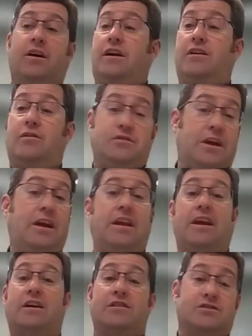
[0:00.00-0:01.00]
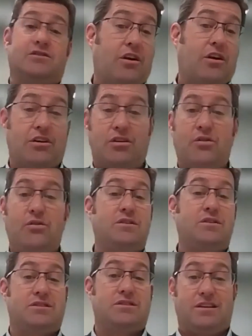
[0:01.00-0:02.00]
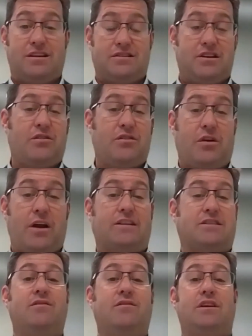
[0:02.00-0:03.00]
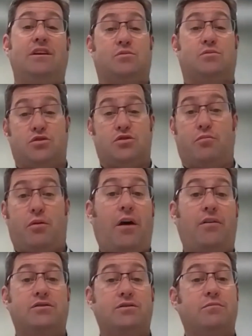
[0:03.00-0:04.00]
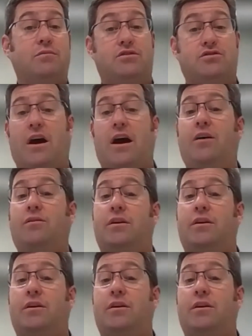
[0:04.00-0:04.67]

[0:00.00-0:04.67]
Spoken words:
dating and starting to do these other activities which are bothersome to the child.